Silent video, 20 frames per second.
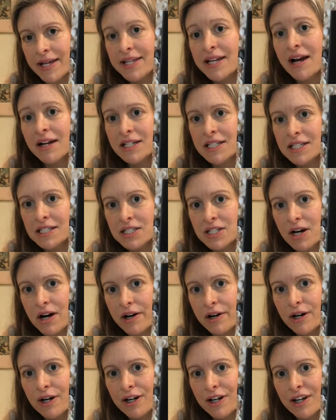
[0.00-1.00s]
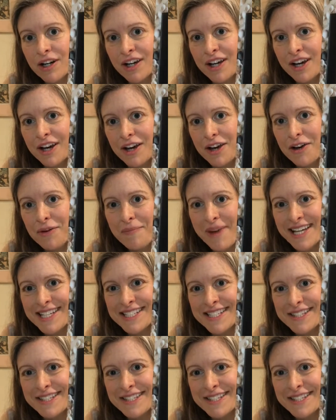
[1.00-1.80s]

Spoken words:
youngest daughter who makes the